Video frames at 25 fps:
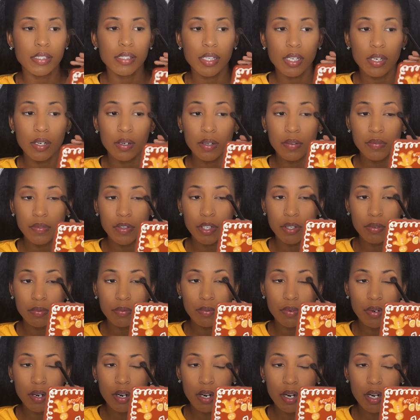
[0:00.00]
So if
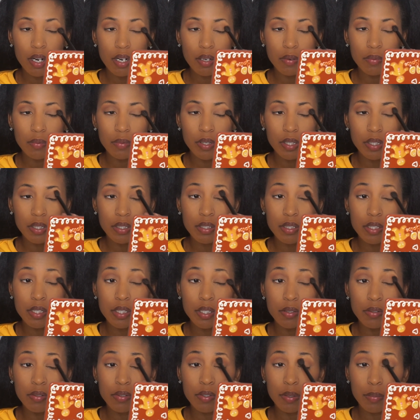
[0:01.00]
you aren't willing
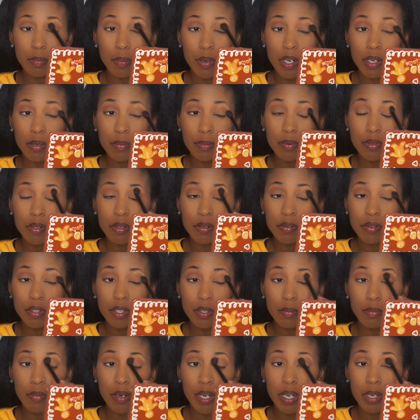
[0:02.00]
to use a purple,
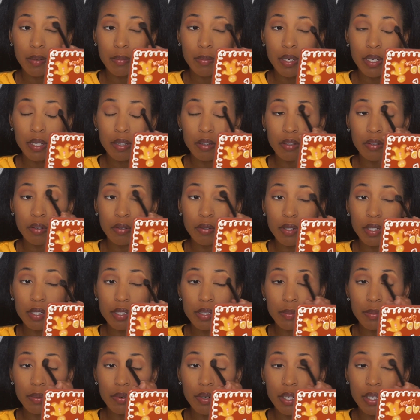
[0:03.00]
you might be a little
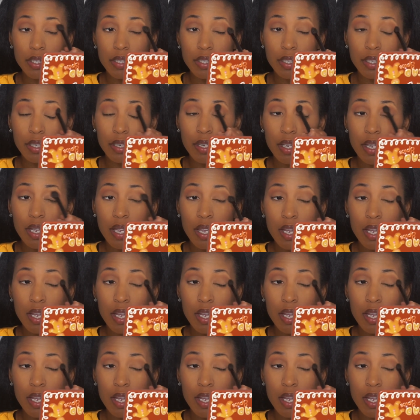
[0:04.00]
disappointed